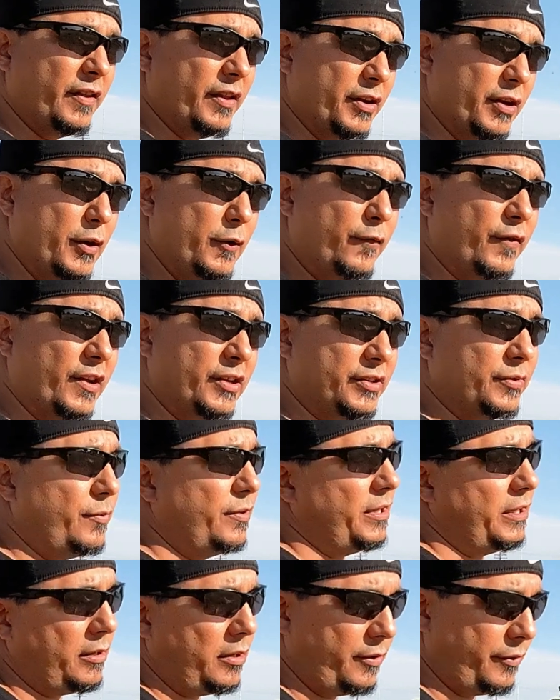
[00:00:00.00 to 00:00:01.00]
the new Fission,
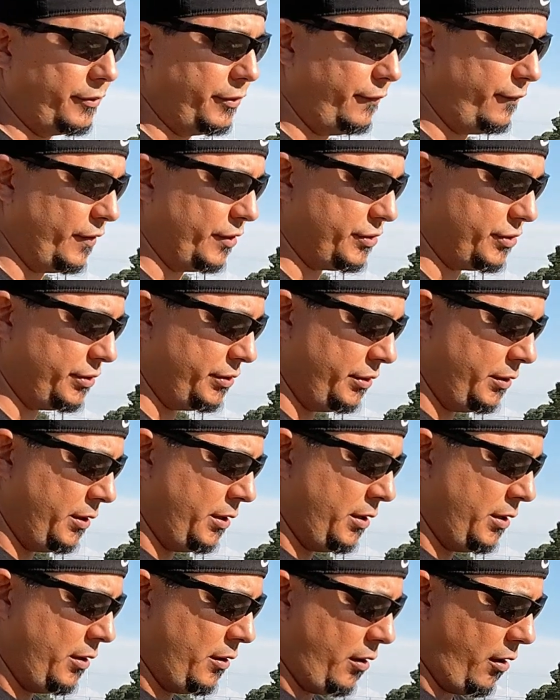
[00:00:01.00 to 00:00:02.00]
what they call the new Fission,
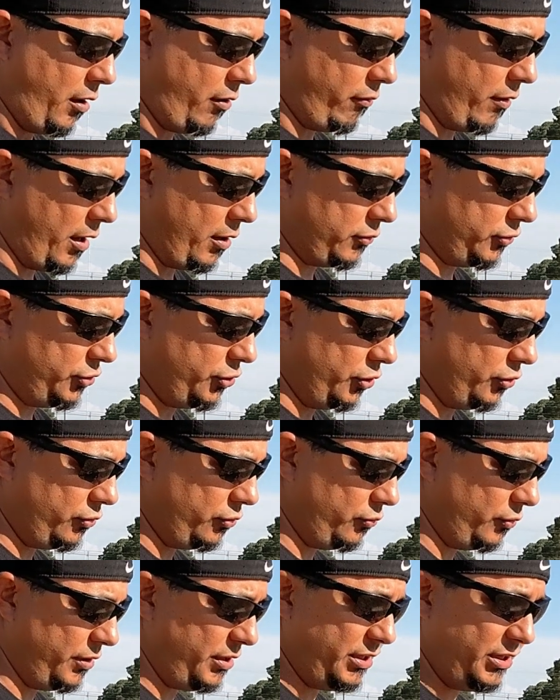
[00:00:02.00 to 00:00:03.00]
around
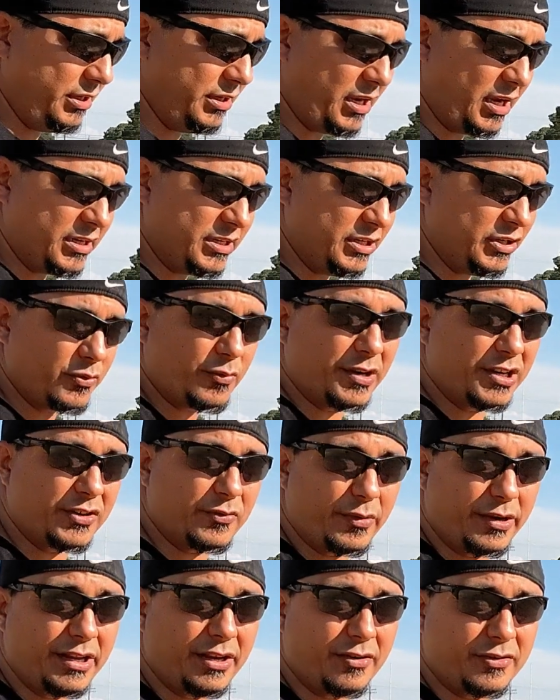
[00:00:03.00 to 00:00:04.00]
2019,
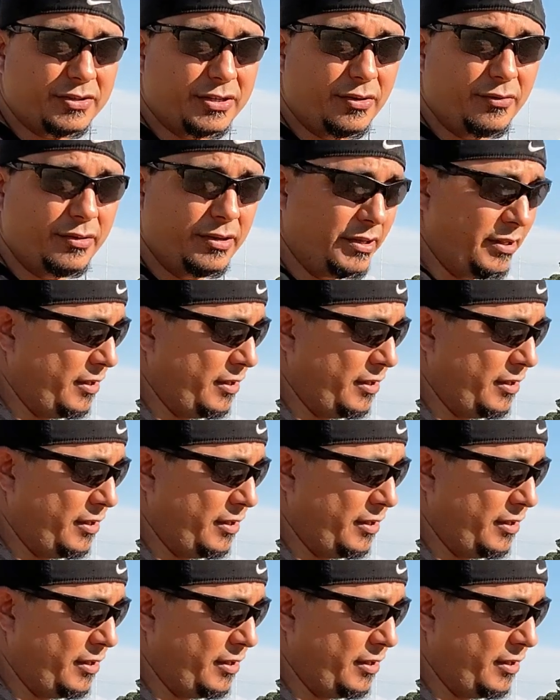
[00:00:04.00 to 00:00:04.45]
2020 or so.